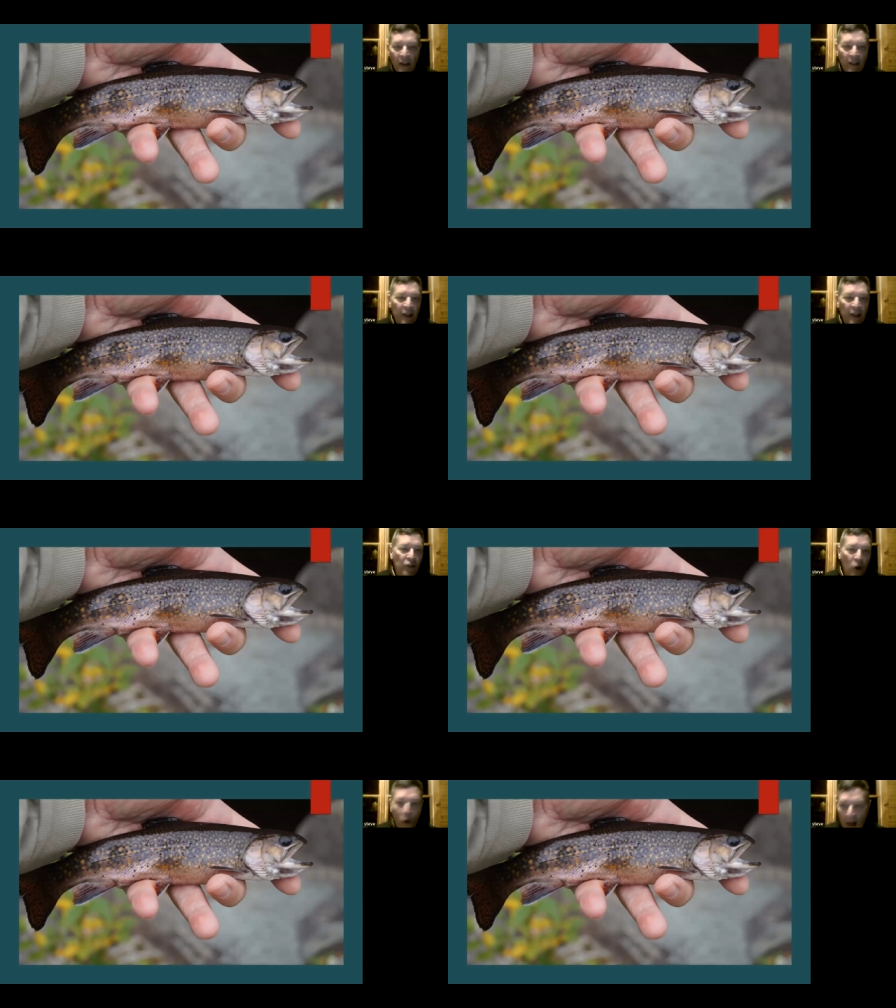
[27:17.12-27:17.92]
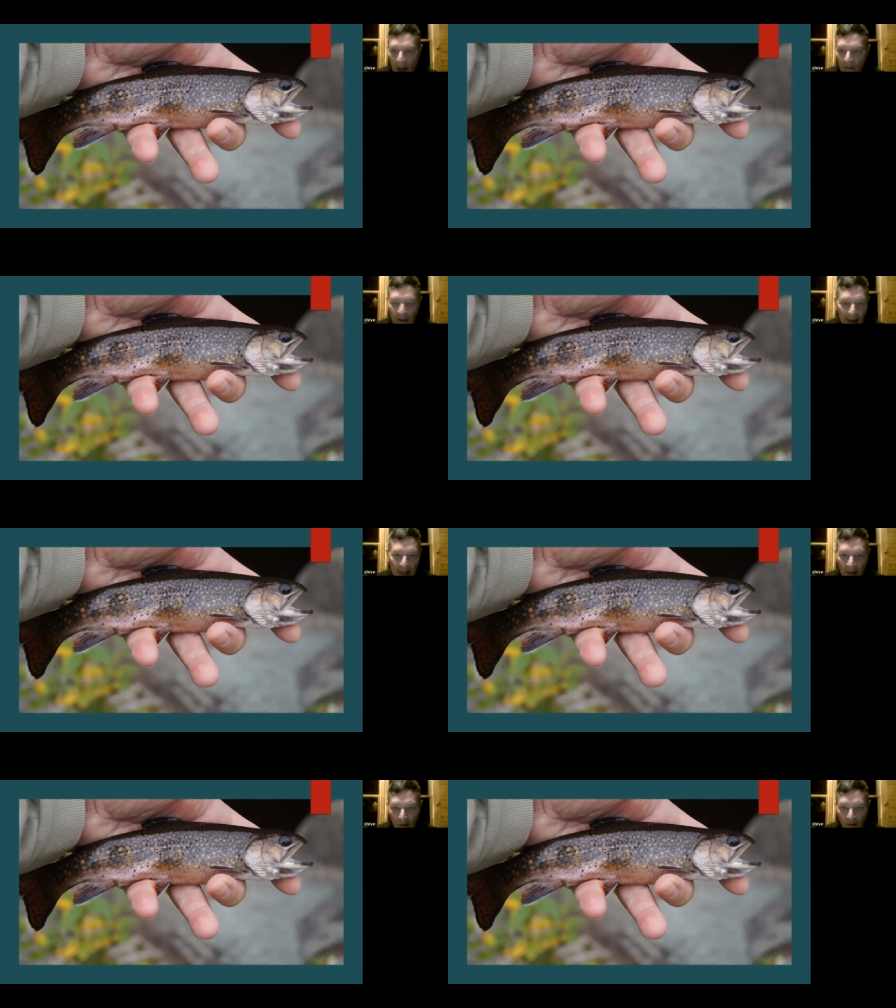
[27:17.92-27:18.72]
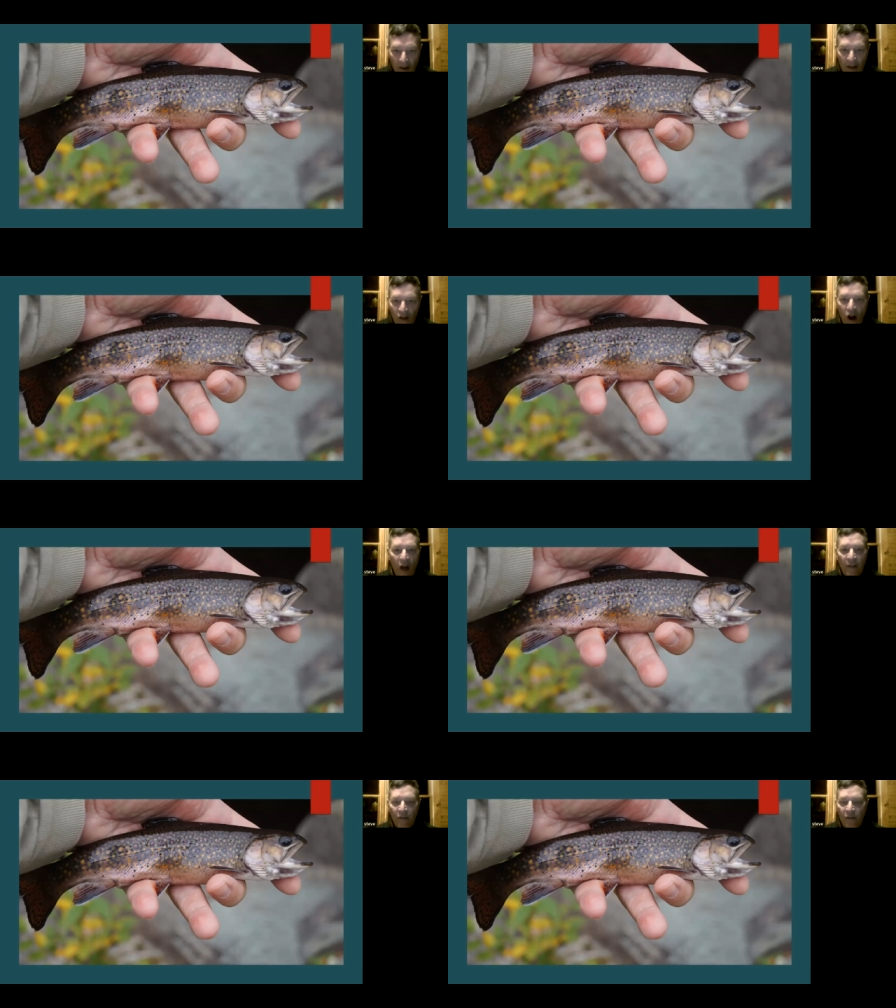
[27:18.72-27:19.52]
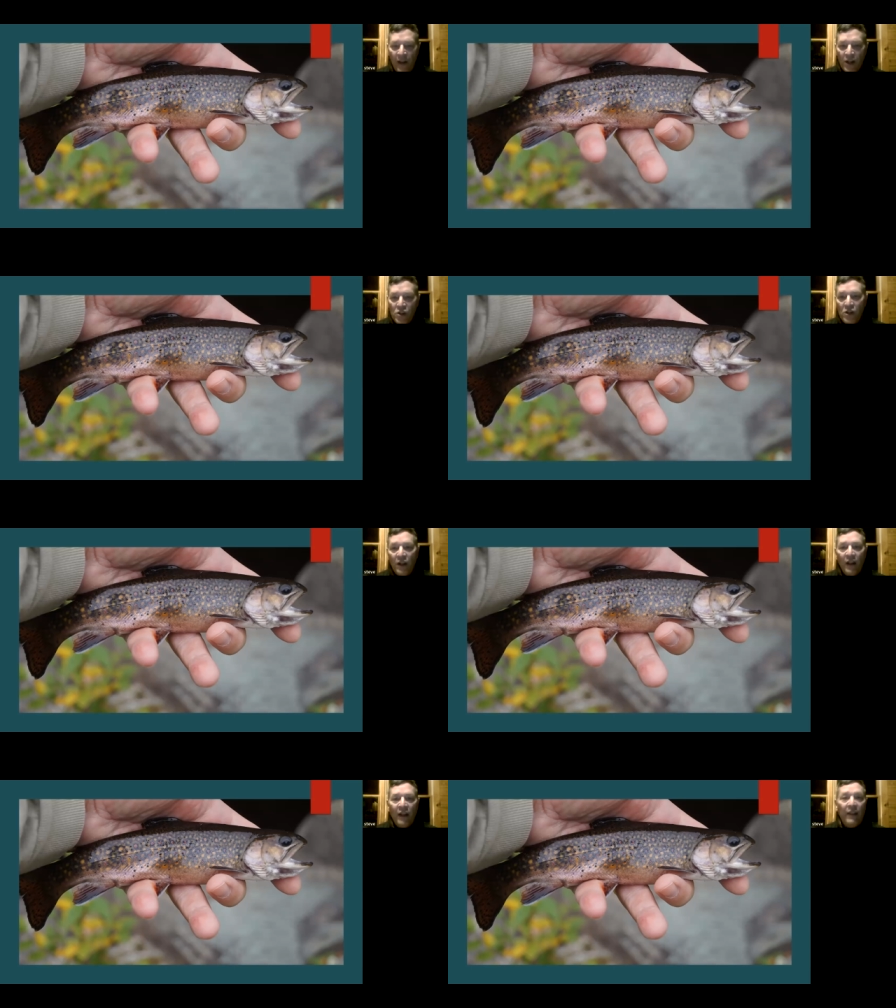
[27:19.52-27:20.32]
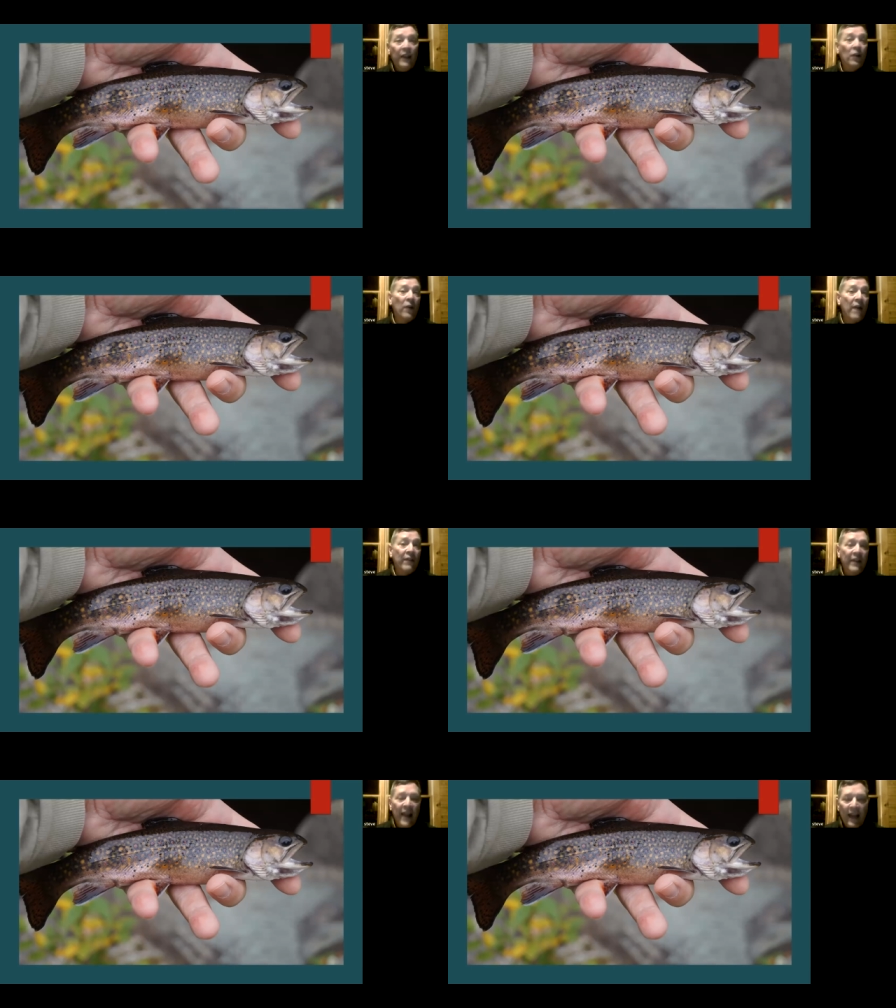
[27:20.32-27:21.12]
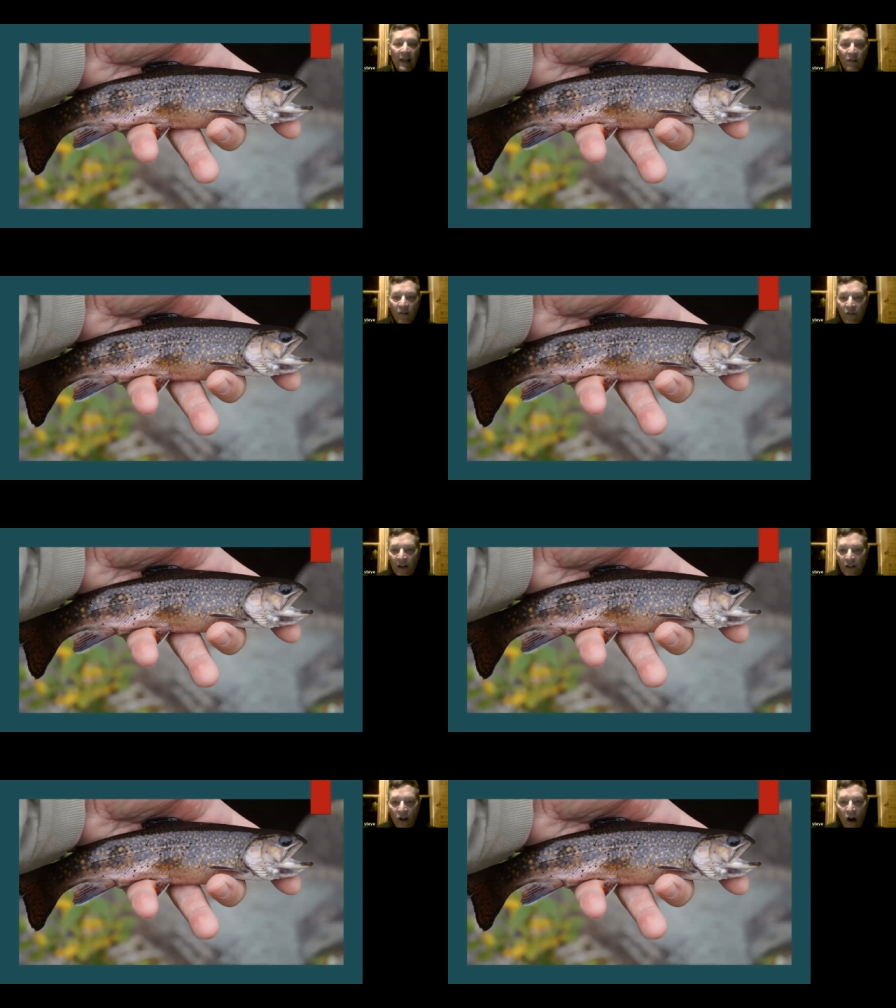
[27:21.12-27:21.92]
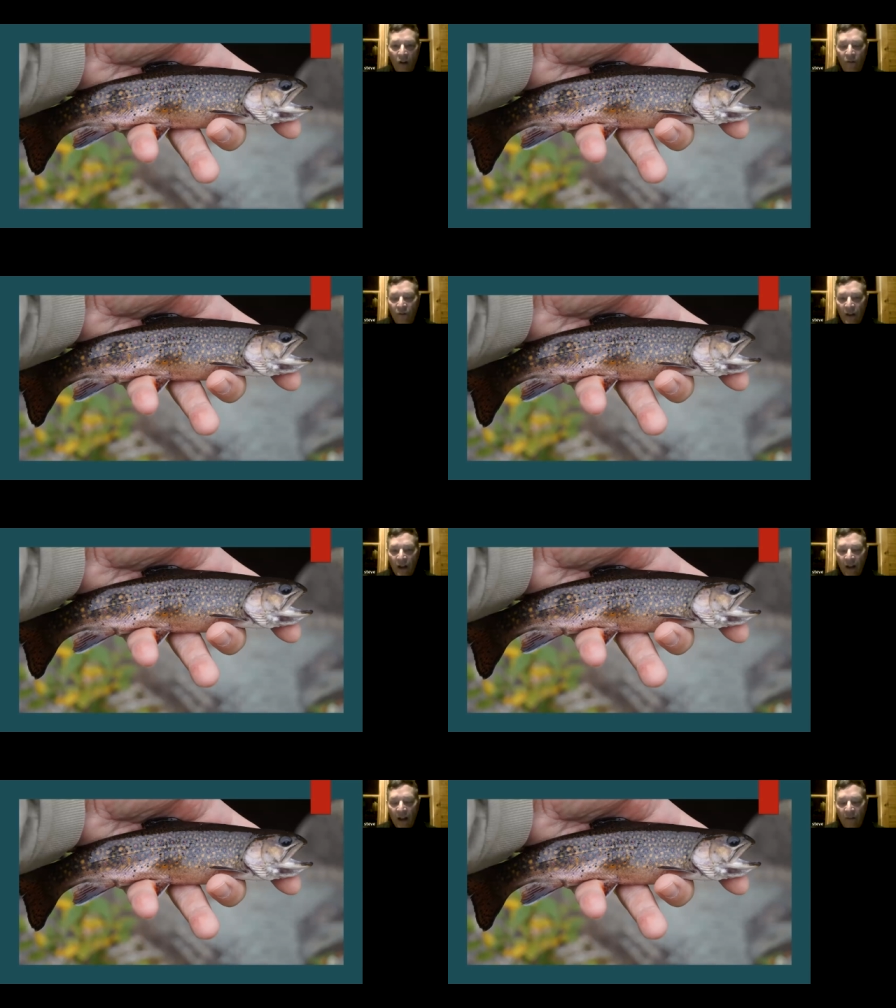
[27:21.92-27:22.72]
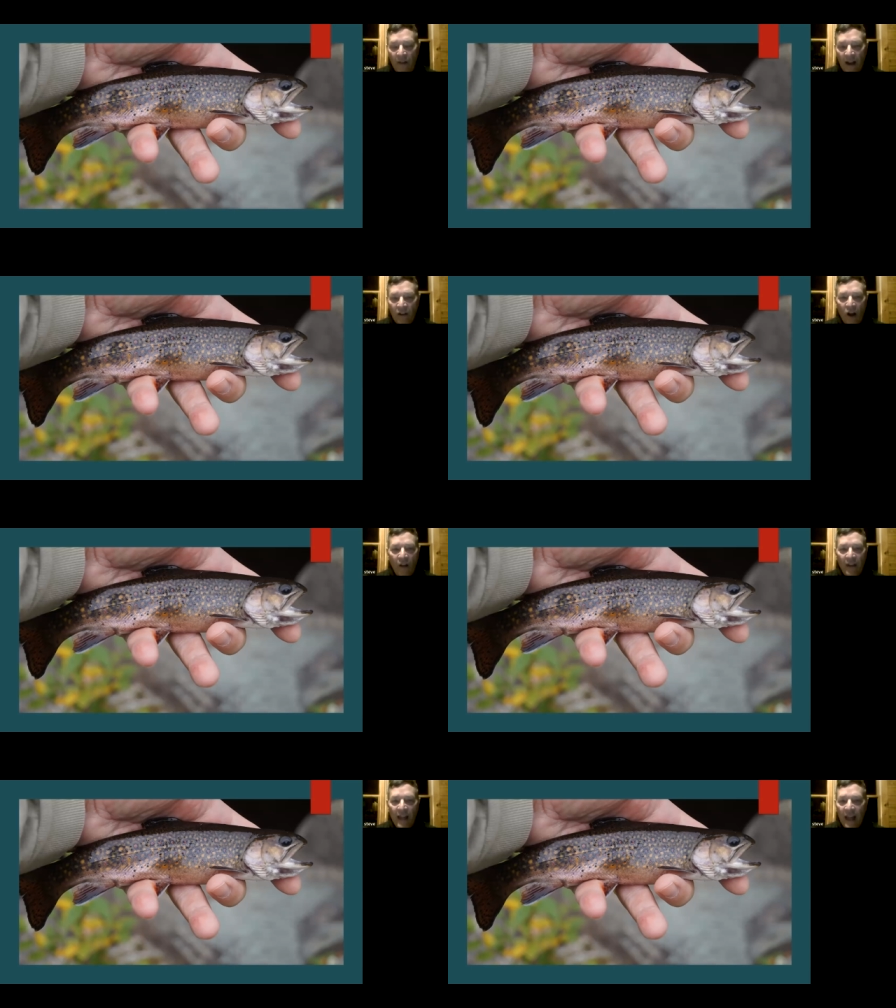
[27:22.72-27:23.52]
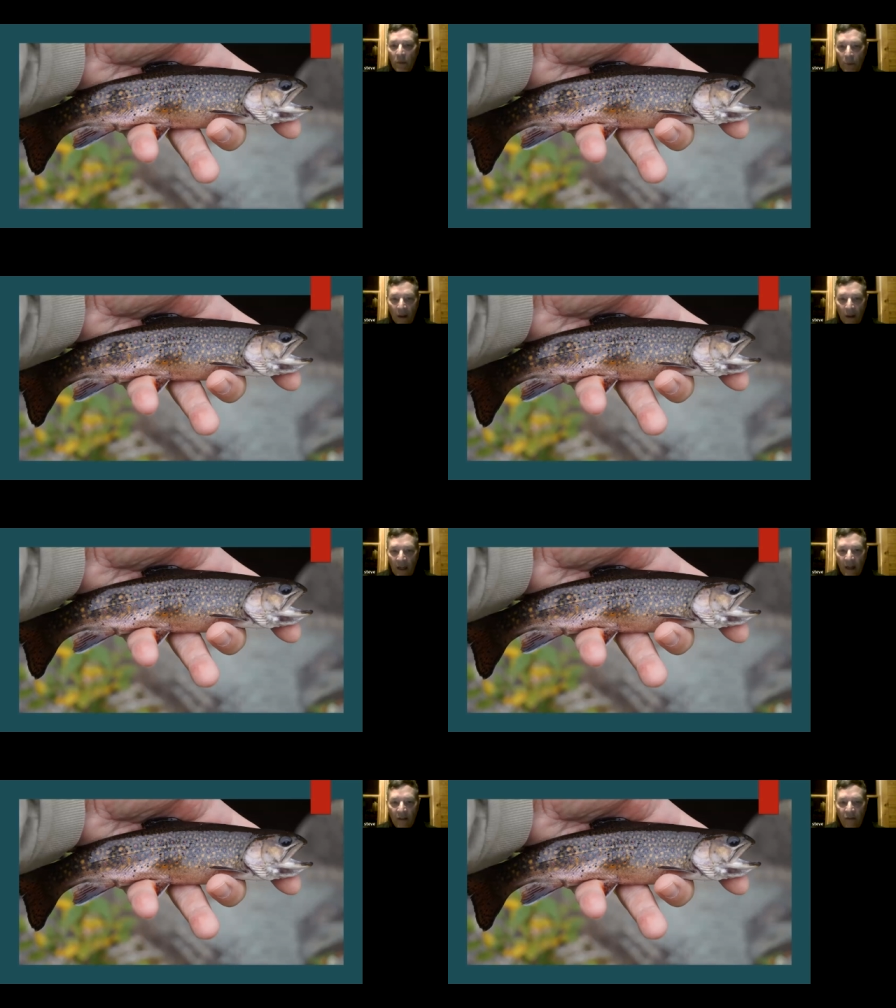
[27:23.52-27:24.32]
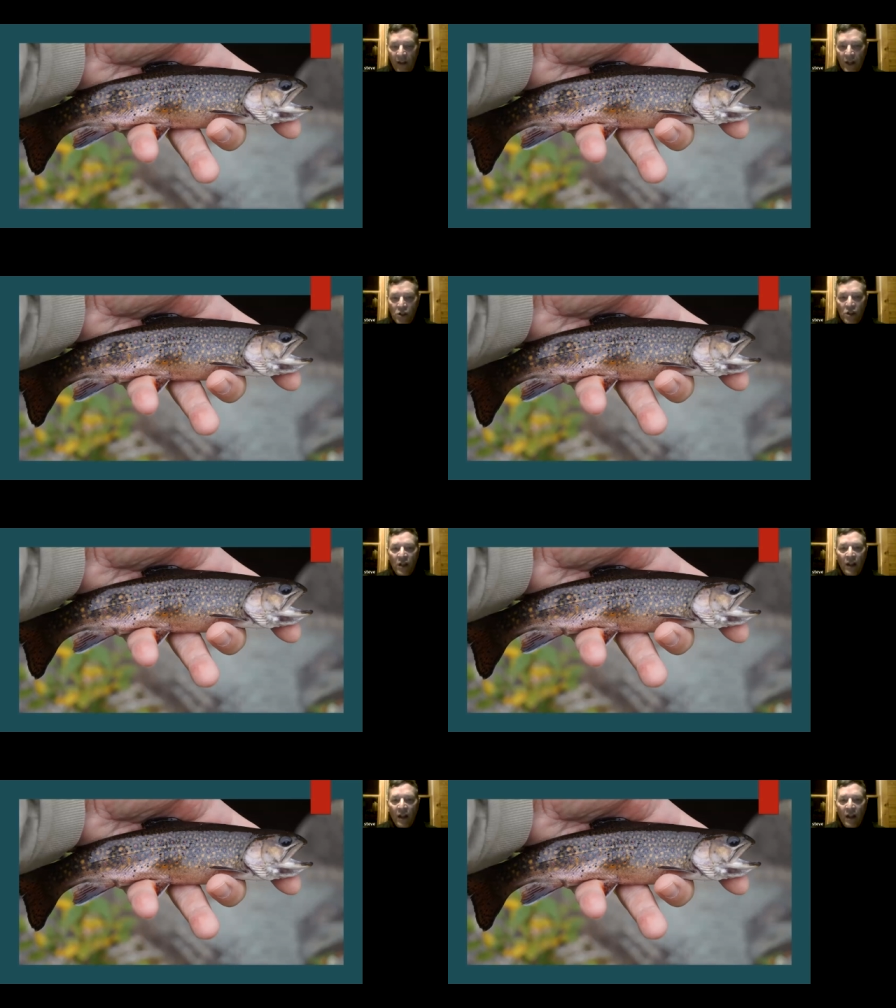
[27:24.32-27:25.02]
They don't have a negative effect on the fish. They don't have a negative effect fit effect on the edibility of the fish,